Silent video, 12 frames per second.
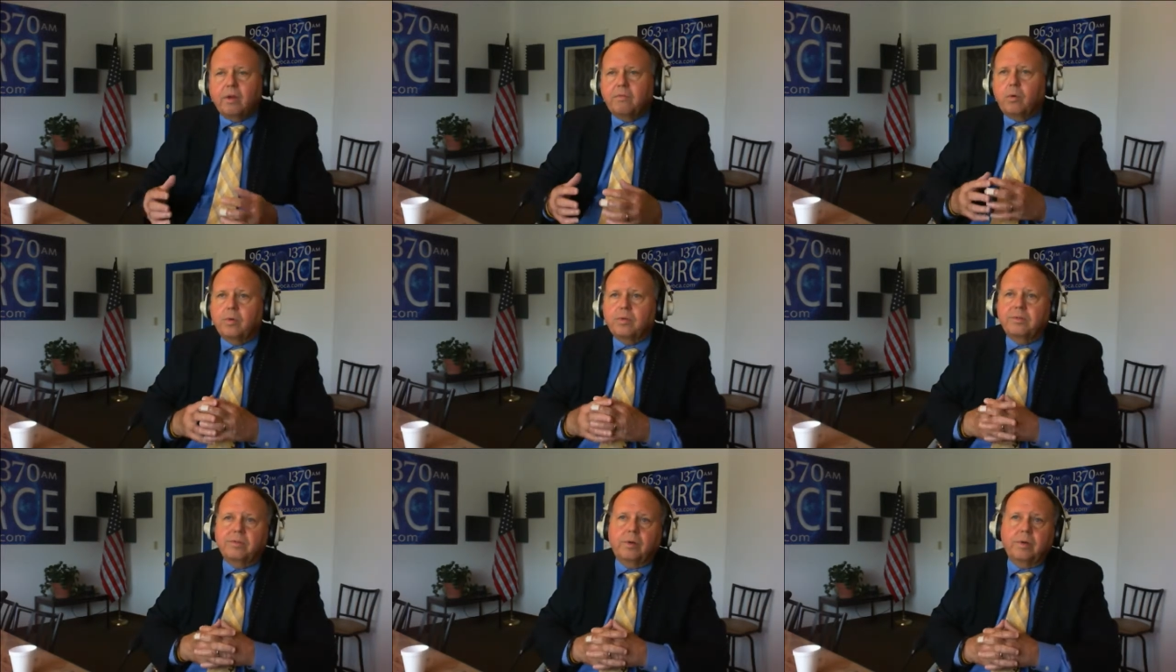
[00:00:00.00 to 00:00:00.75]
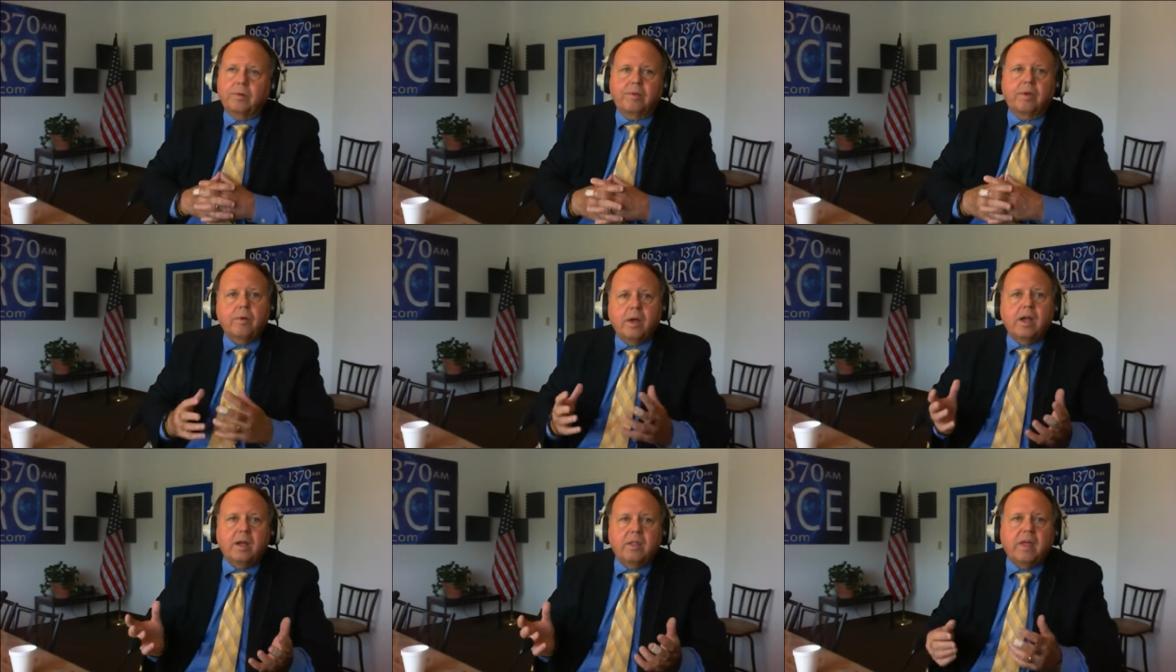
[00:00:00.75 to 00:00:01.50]
so forth and so on.
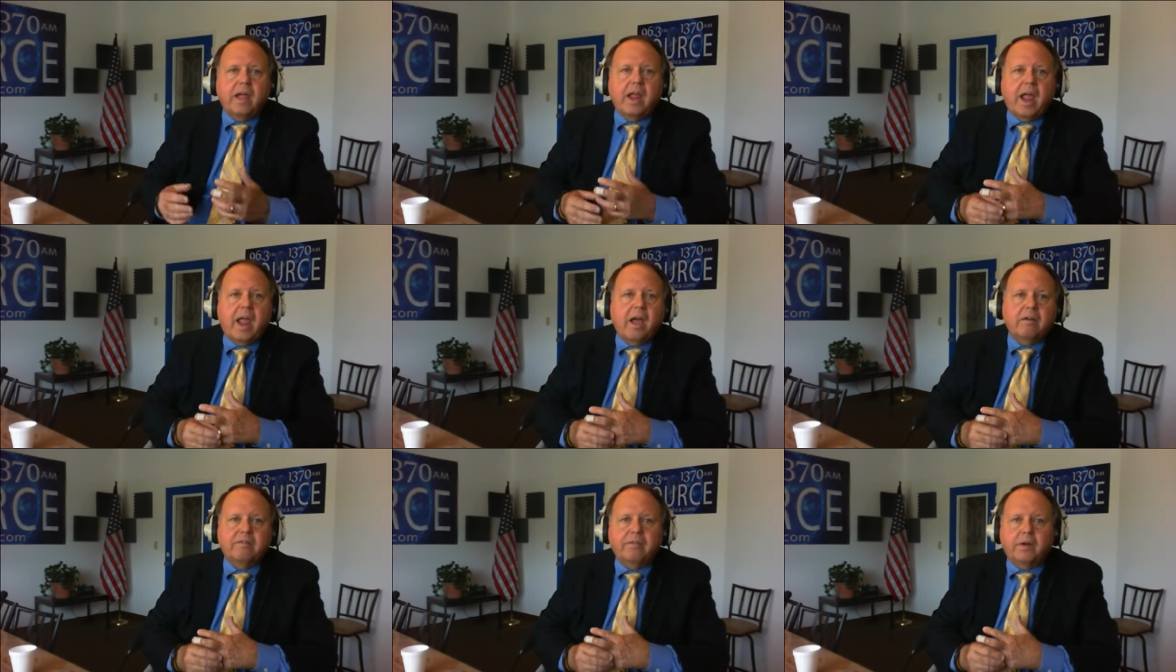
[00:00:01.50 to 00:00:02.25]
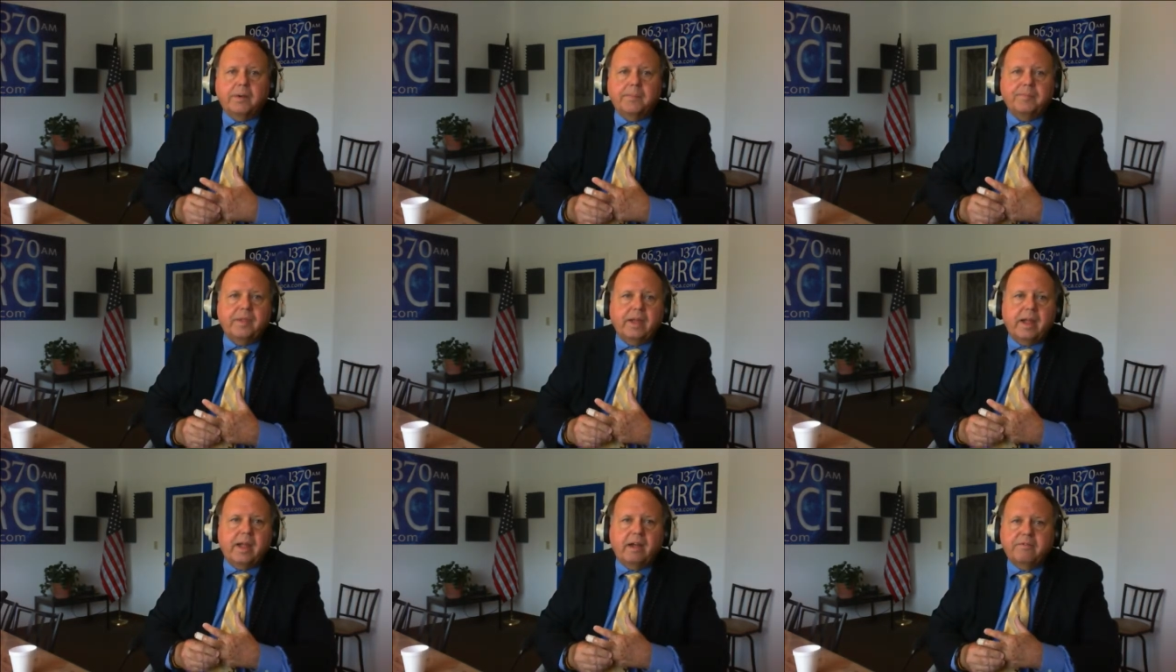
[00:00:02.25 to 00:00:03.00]
So they have uh,
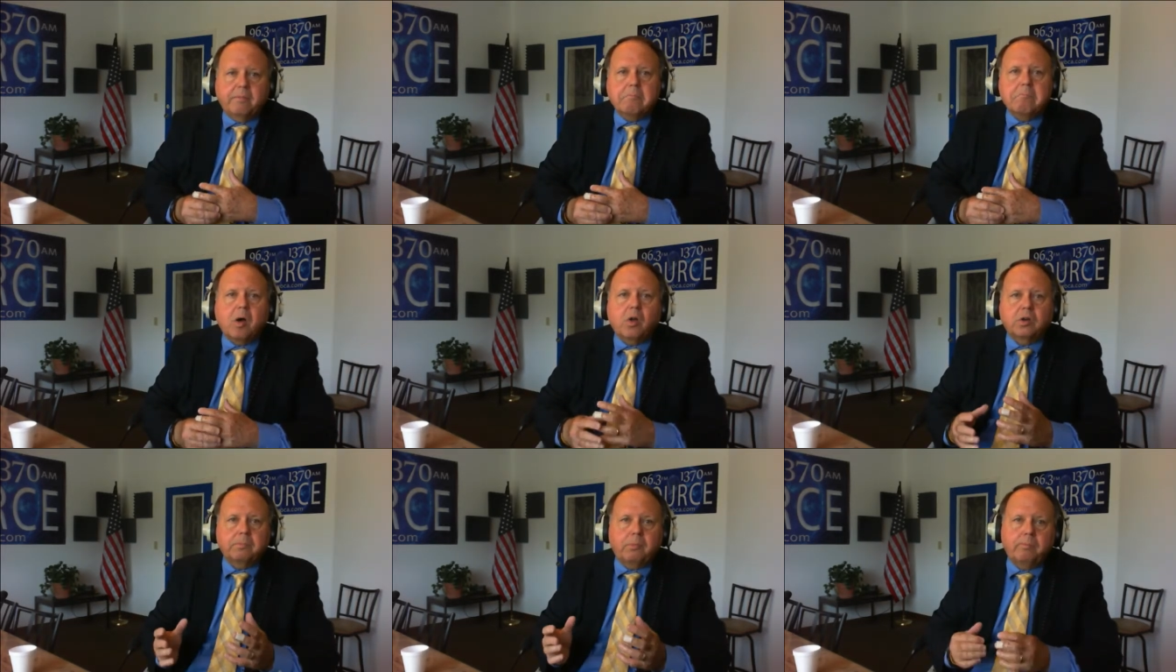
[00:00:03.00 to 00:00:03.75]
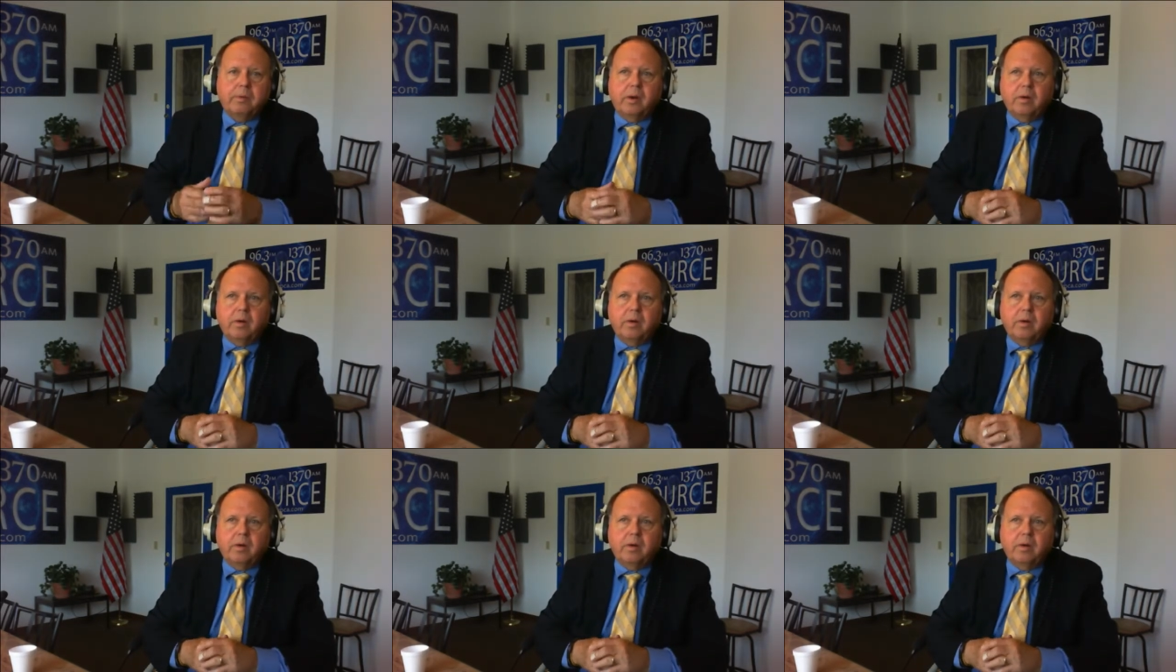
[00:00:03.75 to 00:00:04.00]
they have multiple